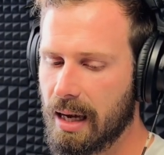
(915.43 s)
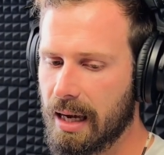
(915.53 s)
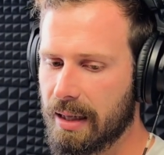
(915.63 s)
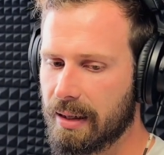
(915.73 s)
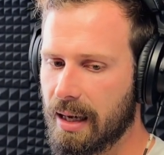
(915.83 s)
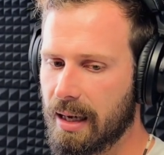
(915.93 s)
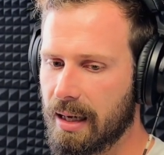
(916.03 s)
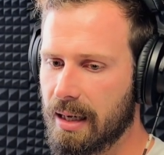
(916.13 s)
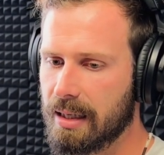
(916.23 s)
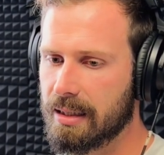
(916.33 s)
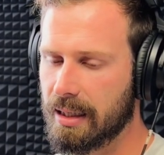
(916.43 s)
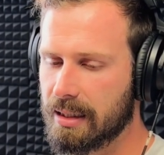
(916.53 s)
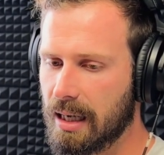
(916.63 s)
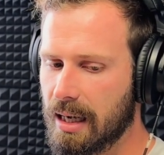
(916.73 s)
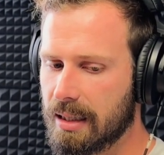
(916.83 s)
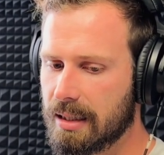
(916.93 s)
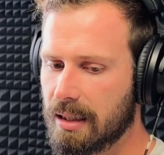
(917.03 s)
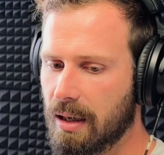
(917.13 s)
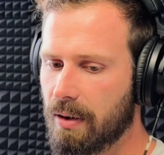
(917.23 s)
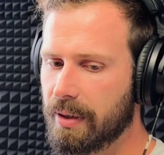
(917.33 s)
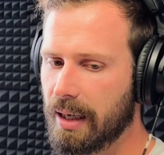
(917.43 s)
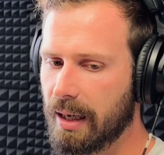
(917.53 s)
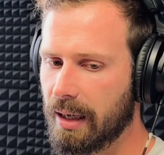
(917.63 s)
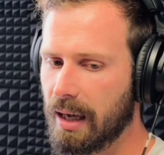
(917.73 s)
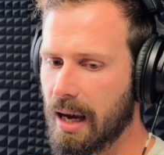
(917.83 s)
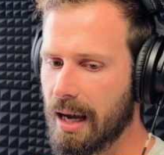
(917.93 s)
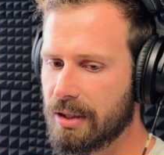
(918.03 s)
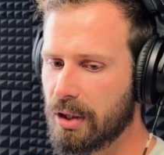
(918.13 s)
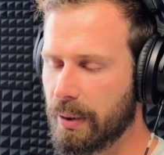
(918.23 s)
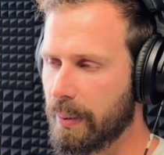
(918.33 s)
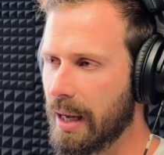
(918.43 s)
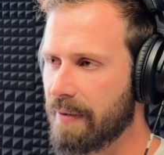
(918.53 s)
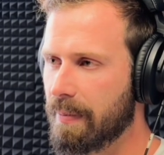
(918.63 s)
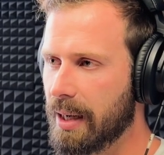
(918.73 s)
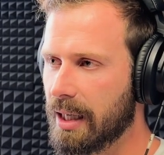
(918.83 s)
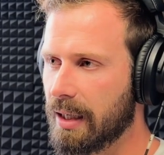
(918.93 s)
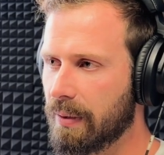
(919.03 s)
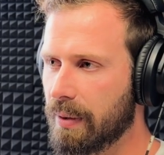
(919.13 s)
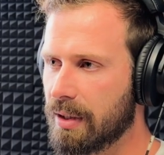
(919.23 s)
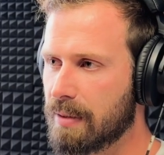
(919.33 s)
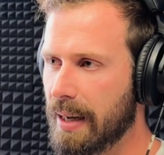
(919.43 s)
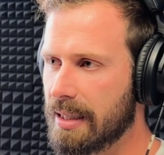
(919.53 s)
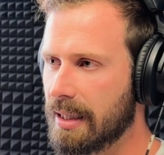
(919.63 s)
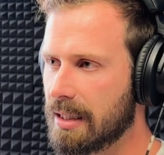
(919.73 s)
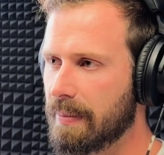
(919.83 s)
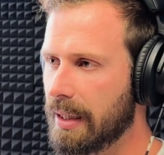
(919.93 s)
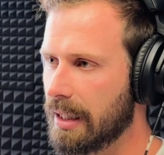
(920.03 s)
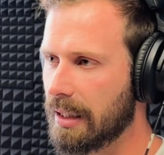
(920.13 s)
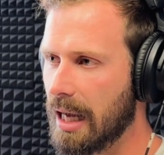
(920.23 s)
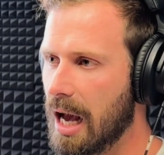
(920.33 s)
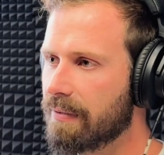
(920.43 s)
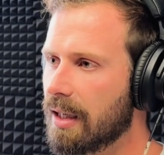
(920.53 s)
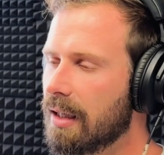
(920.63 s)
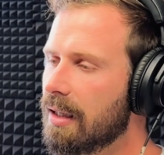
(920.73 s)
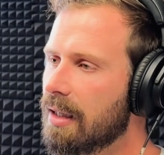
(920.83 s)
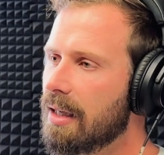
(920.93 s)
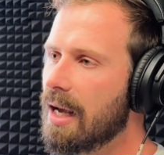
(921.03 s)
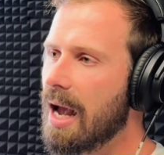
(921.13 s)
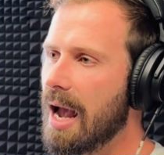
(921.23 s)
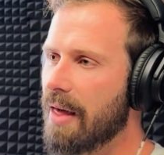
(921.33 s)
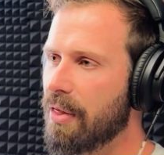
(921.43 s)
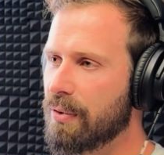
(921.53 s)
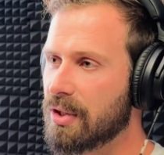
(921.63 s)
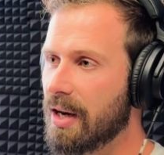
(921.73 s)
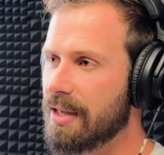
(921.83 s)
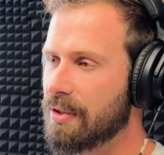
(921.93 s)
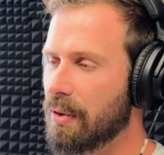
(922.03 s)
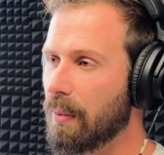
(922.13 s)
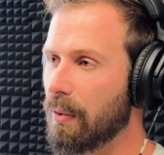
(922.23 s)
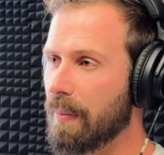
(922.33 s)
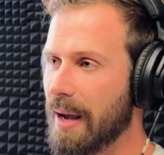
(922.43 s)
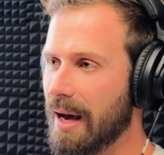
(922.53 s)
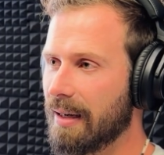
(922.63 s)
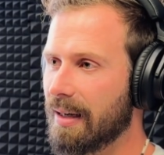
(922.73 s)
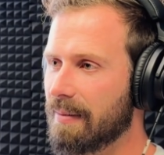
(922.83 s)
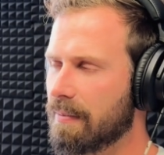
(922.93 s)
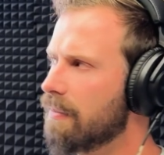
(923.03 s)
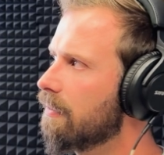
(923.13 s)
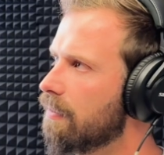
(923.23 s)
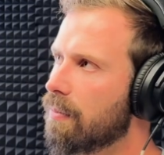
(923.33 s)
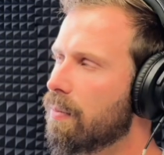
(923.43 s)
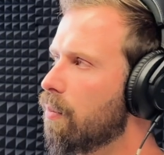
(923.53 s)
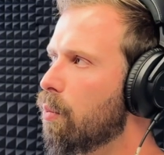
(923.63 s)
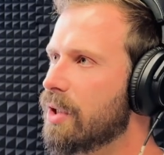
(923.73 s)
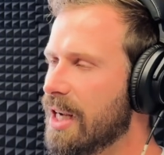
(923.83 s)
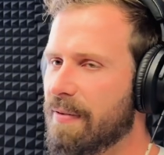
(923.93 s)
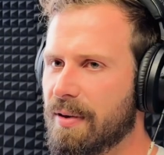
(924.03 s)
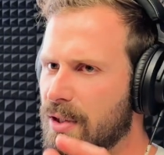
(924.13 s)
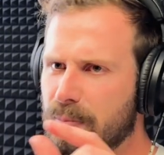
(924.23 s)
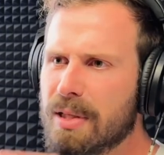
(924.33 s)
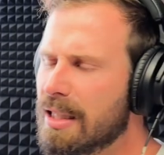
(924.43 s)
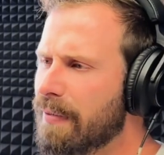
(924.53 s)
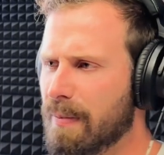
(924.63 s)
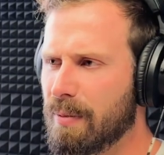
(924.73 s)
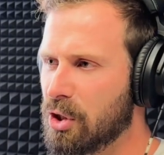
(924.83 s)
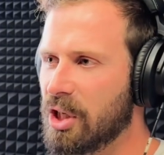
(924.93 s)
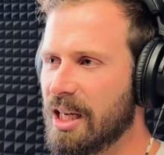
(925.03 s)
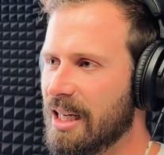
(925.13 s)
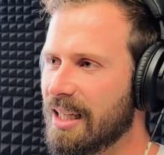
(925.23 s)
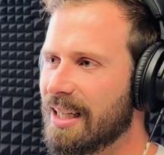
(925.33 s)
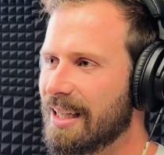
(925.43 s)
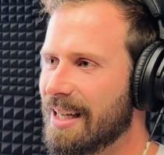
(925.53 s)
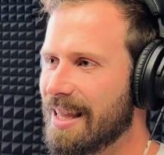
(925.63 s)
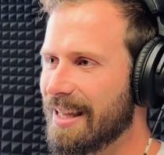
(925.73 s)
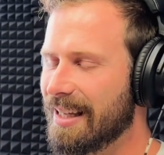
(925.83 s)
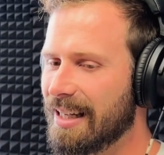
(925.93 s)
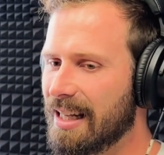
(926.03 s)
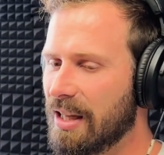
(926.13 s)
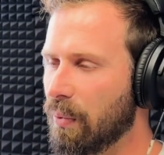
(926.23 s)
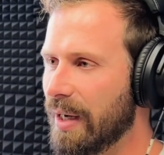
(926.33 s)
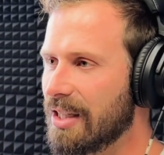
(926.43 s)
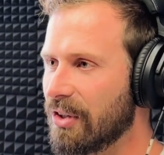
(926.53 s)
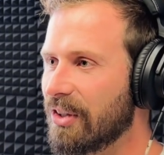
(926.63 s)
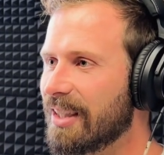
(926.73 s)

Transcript: and they said to us, sorry, we have a meeting with SpaceX immediately after. Those guys know more about whichever specific machine than we do.